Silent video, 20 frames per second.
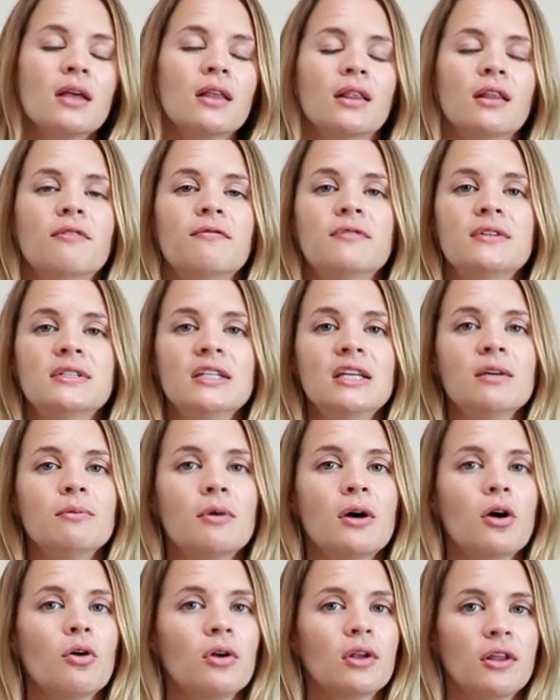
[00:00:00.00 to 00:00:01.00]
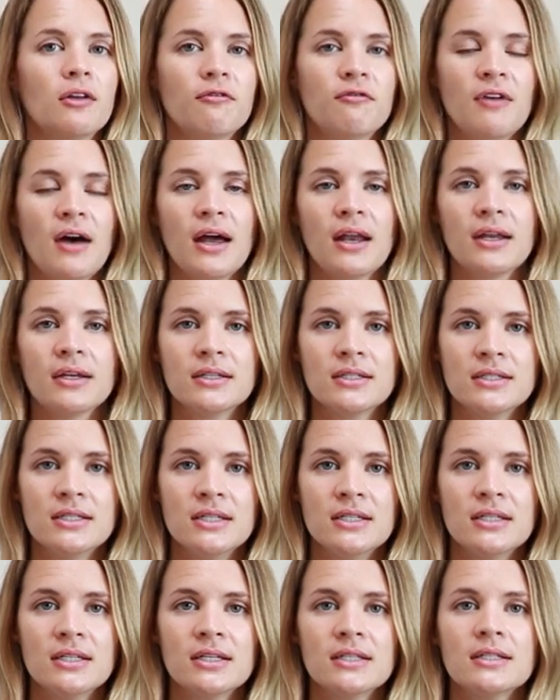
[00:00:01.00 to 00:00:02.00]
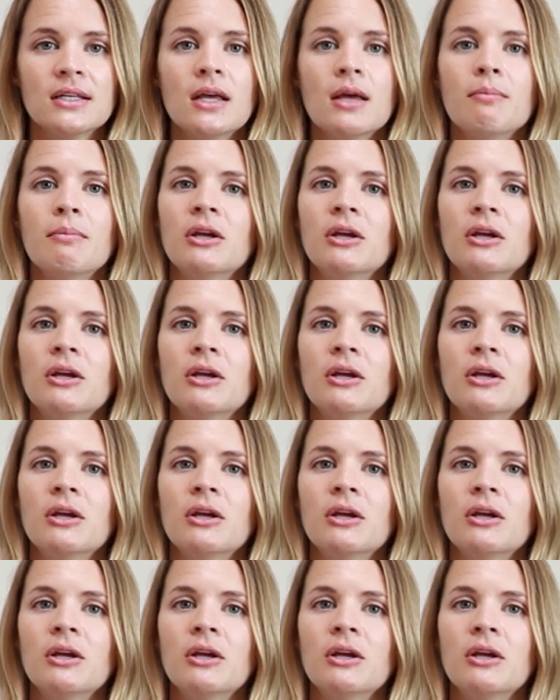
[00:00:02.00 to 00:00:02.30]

lymphedema, or lymphatic diseases,